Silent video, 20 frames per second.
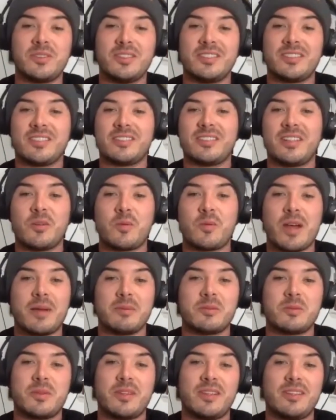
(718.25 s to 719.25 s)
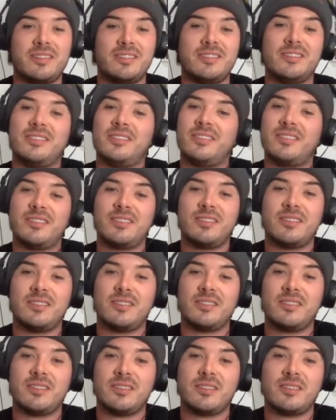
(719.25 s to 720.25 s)
Is there still qualms within
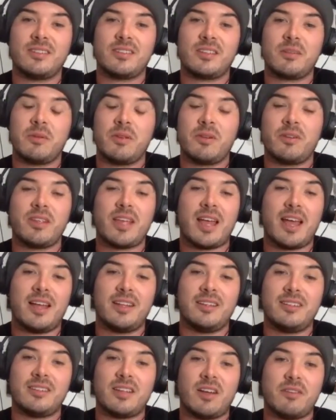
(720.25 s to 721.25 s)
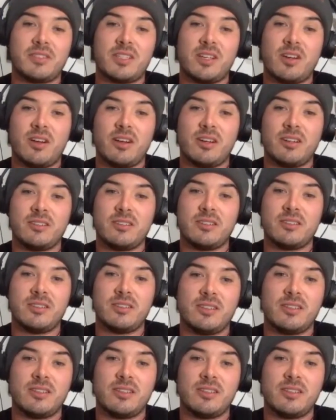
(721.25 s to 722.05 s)
the community and obviously Ireland?